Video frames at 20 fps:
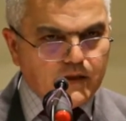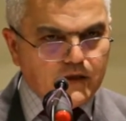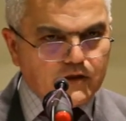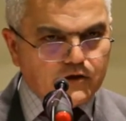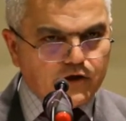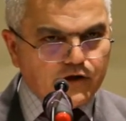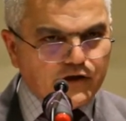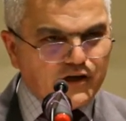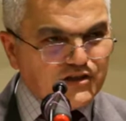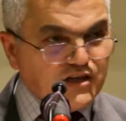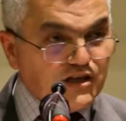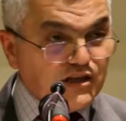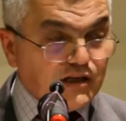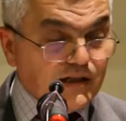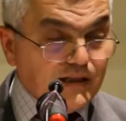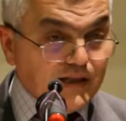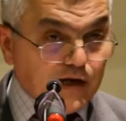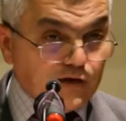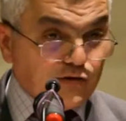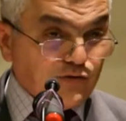Turkish
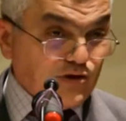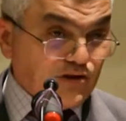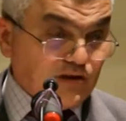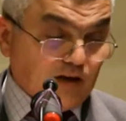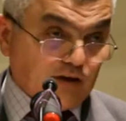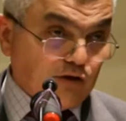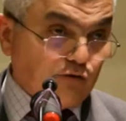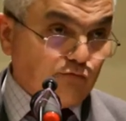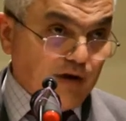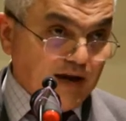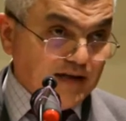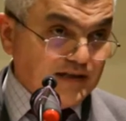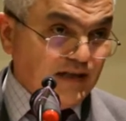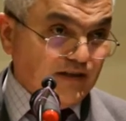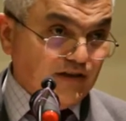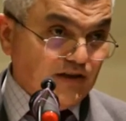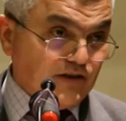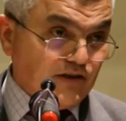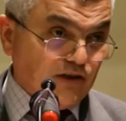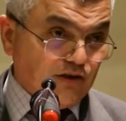intellectuals started
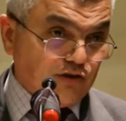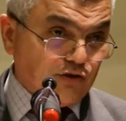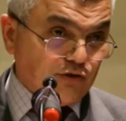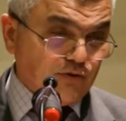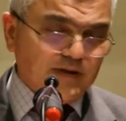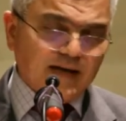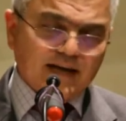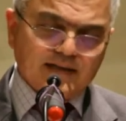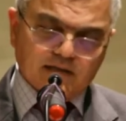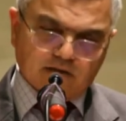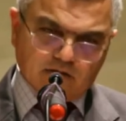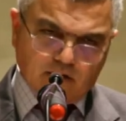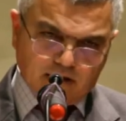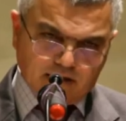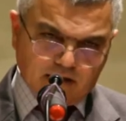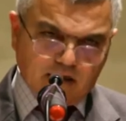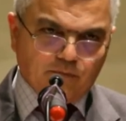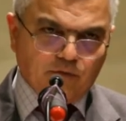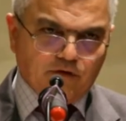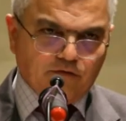raising this issue. They had
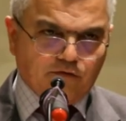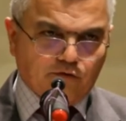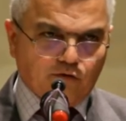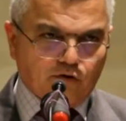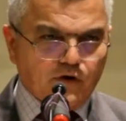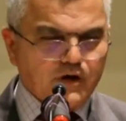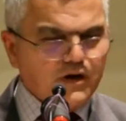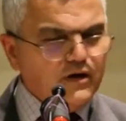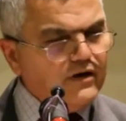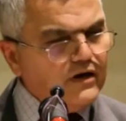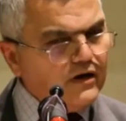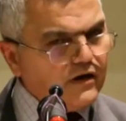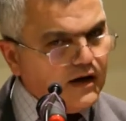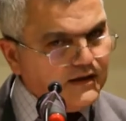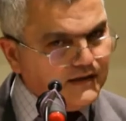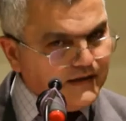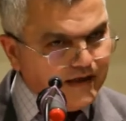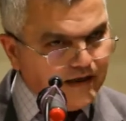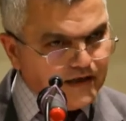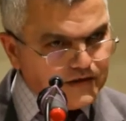started before.
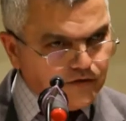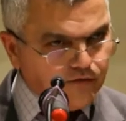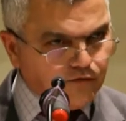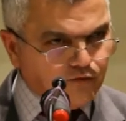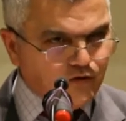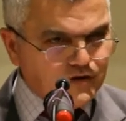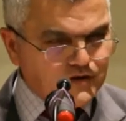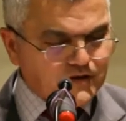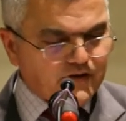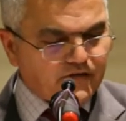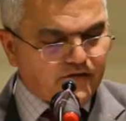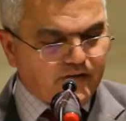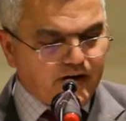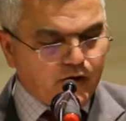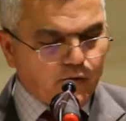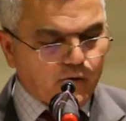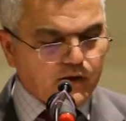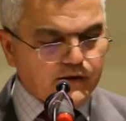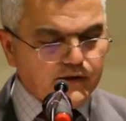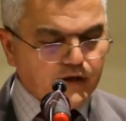Hrant Dink is, of course,
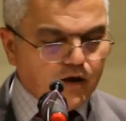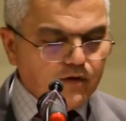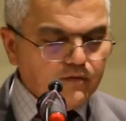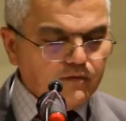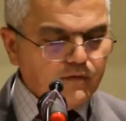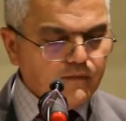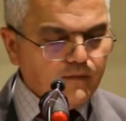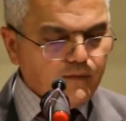very well known.